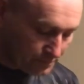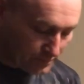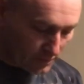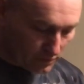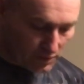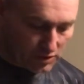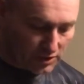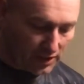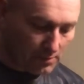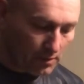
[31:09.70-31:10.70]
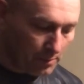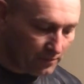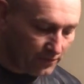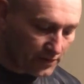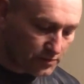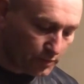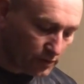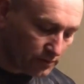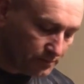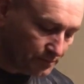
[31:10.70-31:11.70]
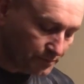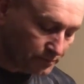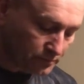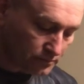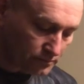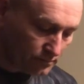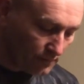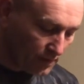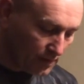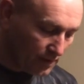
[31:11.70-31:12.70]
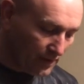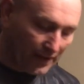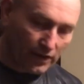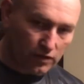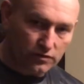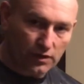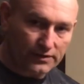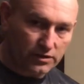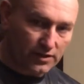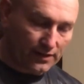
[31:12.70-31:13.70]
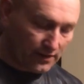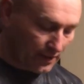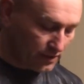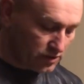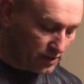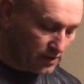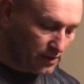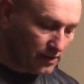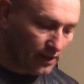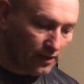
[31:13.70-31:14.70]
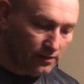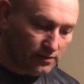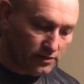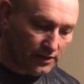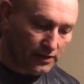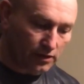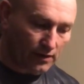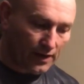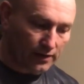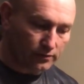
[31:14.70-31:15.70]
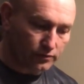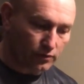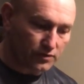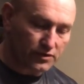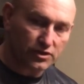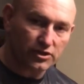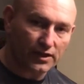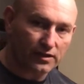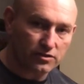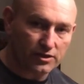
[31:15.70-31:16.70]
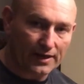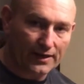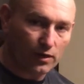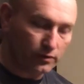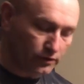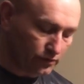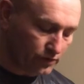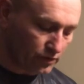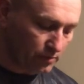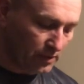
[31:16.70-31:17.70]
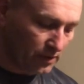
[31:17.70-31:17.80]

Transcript: So you can check him up on Facebook. I'd also like to thank Jakey again, Jakey Crack Outdoors. You can check his channel out on YouTube